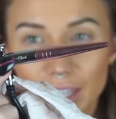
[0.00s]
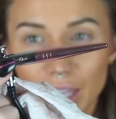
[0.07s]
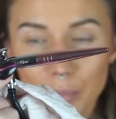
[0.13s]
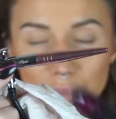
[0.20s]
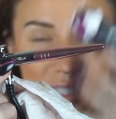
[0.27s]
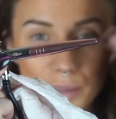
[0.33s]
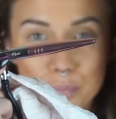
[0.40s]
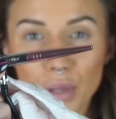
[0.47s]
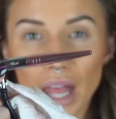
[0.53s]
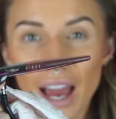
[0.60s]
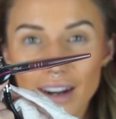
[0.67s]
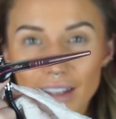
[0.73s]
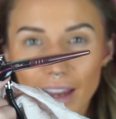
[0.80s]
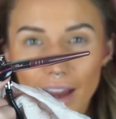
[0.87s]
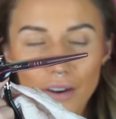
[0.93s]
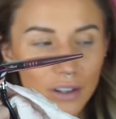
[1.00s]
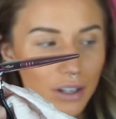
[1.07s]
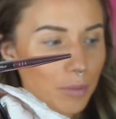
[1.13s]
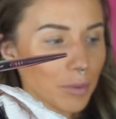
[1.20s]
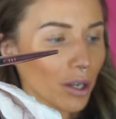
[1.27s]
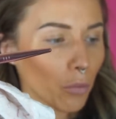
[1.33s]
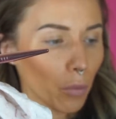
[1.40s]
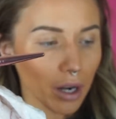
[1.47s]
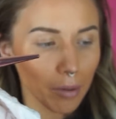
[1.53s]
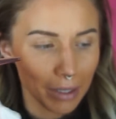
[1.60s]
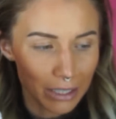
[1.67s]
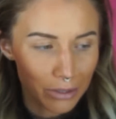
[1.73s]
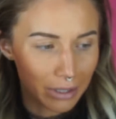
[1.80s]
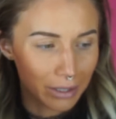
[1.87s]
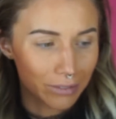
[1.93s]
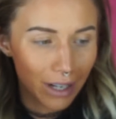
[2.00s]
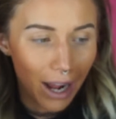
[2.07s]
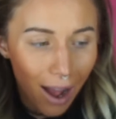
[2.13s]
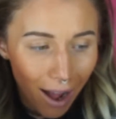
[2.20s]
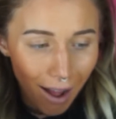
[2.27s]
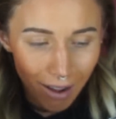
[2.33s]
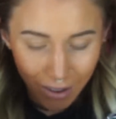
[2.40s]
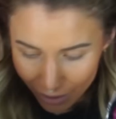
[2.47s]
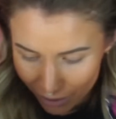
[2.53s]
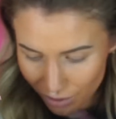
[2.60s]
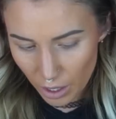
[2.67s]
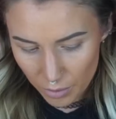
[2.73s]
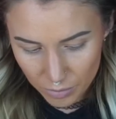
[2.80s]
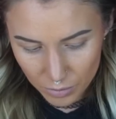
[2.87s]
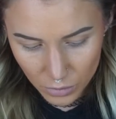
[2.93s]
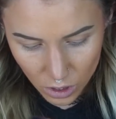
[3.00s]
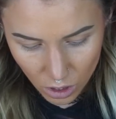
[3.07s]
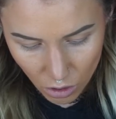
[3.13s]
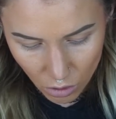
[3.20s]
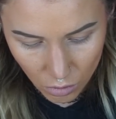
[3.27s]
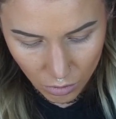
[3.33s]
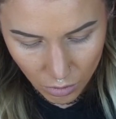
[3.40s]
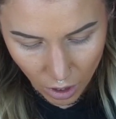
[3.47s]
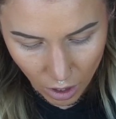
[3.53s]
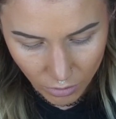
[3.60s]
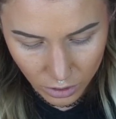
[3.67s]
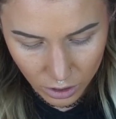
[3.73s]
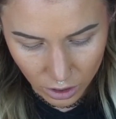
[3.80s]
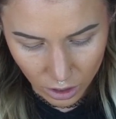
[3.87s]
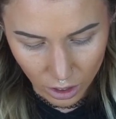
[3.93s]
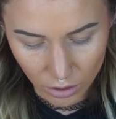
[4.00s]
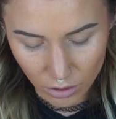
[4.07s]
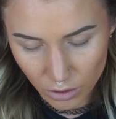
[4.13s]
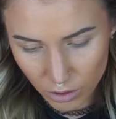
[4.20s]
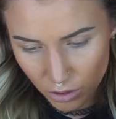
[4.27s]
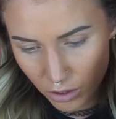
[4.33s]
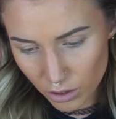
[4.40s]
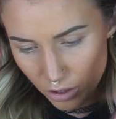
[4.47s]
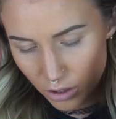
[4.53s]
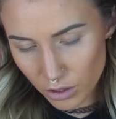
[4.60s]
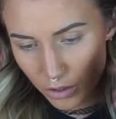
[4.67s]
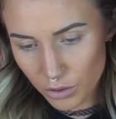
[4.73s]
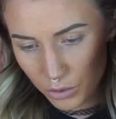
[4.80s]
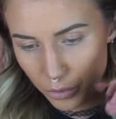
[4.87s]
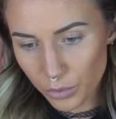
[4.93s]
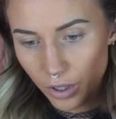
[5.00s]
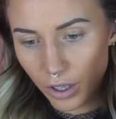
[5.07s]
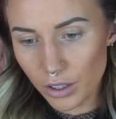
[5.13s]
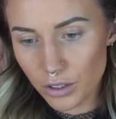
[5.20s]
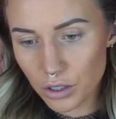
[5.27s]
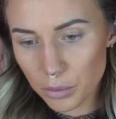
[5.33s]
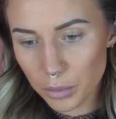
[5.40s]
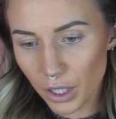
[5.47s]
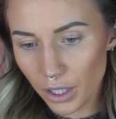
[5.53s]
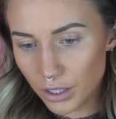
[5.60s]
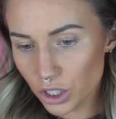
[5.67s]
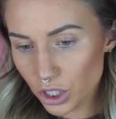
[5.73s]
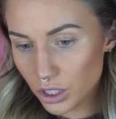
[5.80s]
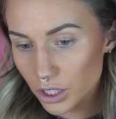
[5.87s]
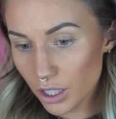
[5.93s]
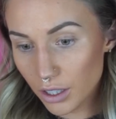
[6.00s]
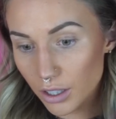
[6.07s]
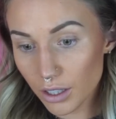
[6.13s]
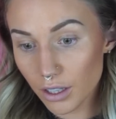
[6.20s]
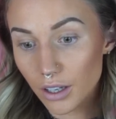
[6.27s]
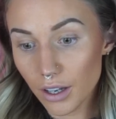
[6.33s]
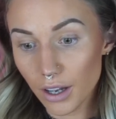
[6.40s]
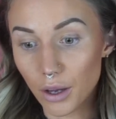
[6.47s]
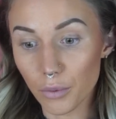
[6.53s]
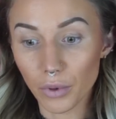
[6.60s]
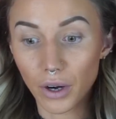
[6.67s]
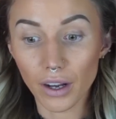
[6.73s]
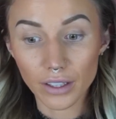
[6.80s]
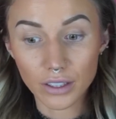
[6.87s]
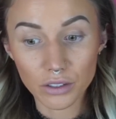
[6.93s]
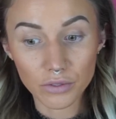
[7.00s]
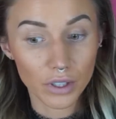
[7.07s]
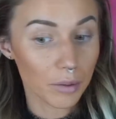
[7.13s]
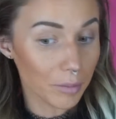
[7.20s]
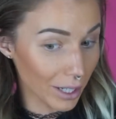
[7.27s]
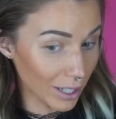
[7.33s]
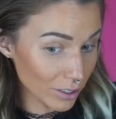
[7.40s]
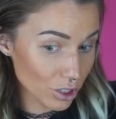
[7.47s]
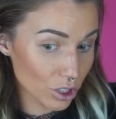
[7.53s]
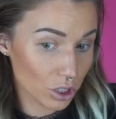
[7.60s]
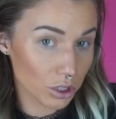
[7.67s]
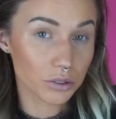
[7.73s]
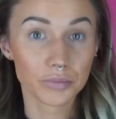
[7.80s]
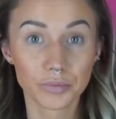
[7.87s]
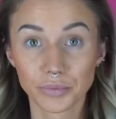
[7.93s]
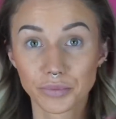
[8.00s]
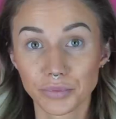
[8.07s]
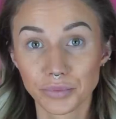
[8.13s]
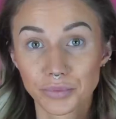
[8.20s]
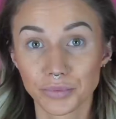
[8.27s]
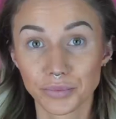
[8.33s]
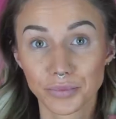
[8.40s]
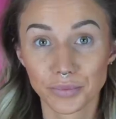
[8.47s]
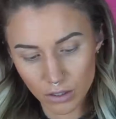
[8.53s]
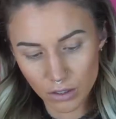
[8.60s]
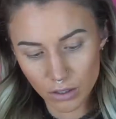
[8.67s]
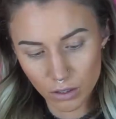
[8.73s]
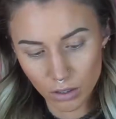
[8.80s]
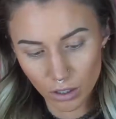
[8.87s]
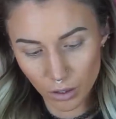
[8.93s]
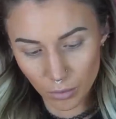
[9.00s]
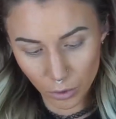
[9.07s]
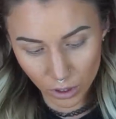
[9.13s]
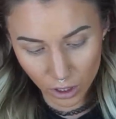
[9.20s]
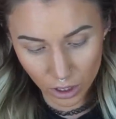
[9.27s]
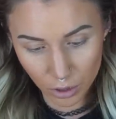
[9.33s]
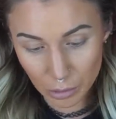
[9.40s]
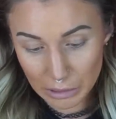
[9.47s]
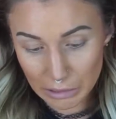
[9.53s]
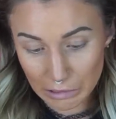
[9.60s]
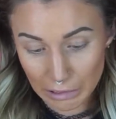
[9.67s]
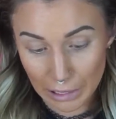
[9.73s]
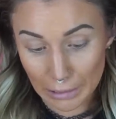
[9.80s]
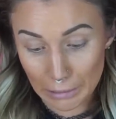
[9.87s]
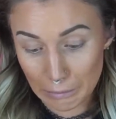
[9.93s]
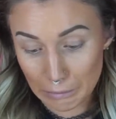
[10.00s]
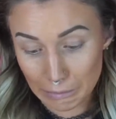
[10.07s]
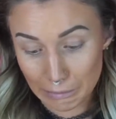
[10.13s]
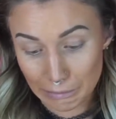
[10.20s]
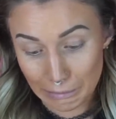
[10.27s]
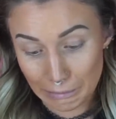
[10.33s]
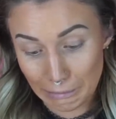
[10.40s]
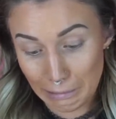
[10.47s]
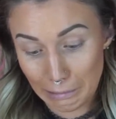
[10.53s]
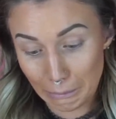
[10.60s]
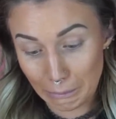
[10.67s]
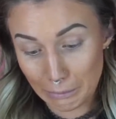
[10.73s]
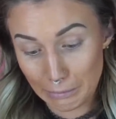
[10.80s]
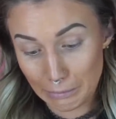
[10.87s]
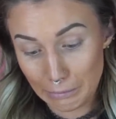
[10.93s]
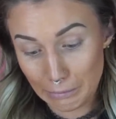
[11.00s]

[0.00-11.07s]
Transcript: it kept splatting out and I'm like, what am I doing wrong? Okay, so obviously we're gonna do the blush and we're not gonna do very much. I'm only gonna put like a drop in